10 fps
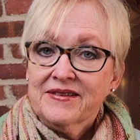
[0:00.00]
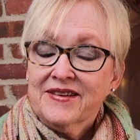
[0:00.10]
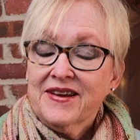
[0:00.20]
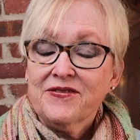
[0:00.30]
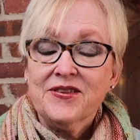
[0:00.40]

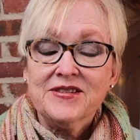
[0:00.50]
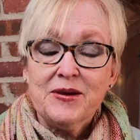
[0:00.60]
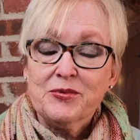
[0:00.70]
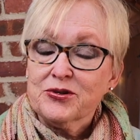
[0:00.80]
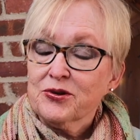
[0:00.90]
give this
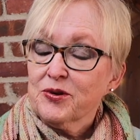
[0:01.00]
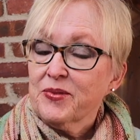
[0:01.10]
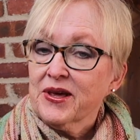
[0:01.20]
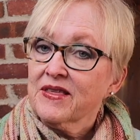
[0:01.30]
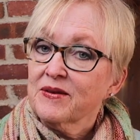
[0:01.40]
episode a
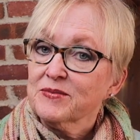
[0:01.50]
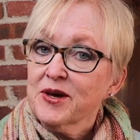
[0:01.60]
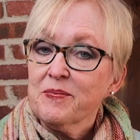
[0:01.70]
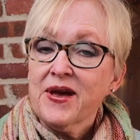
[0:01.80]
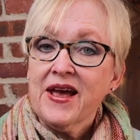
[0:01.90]
big thumbs
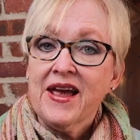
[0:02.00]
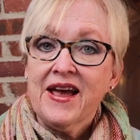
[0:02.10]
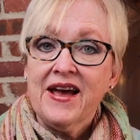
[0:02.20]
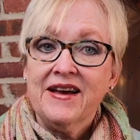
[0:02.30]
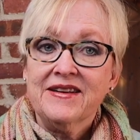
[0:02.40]
up
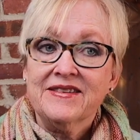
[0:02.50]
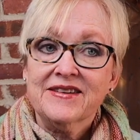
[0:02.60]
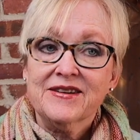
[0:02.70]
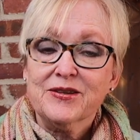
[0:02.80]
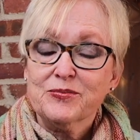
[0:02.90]
and
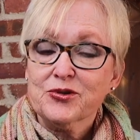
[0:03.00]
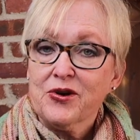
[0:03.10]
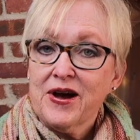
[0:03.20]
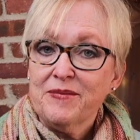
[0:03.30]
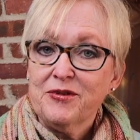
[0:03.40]
a
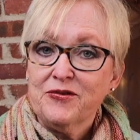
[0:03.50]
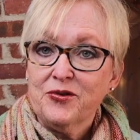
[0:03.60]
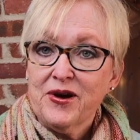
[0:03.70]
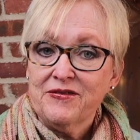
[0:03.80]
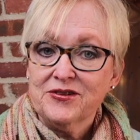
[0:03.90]
subscribe if you
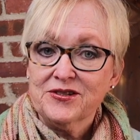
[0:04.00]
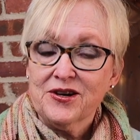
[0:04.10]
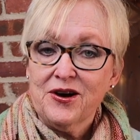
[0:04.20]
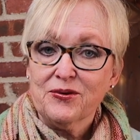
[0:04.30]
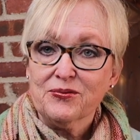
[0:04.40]
haven't
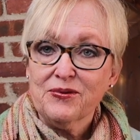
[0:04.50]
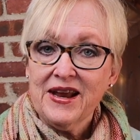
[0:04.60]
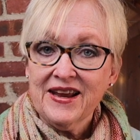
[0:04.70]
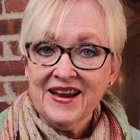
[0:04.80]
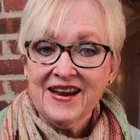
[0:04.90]

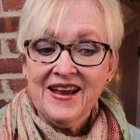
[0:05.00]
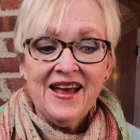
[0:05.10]
already.